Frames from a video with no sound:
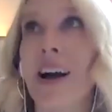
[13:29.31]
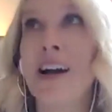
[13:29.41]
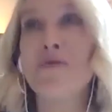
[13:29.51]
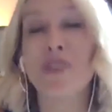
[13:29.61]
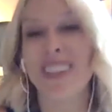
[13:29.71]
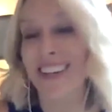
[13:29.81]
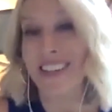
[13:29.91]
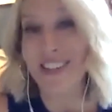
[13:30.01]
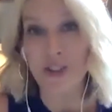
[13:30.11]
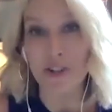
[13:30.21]
I feel like it
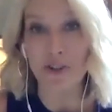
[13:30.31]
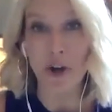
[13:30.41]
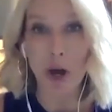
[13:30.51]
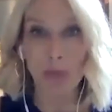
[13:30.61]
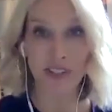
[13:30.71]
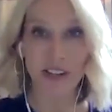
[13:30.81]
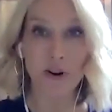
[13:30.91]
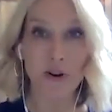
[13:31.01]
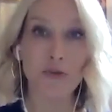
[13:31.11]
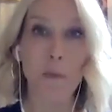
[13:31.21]
is a job
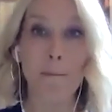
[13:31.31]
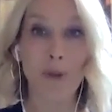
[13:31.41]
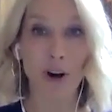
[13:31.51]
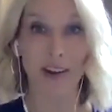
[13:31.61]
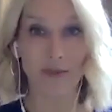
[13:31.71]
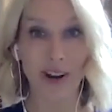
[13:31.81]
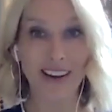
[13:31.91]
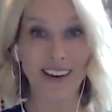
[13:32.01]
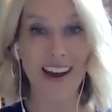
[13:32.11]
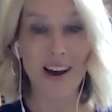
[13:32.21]
seekers market right
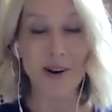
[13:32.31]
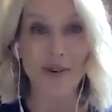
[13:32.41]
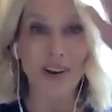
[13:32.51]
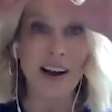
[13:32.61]
now.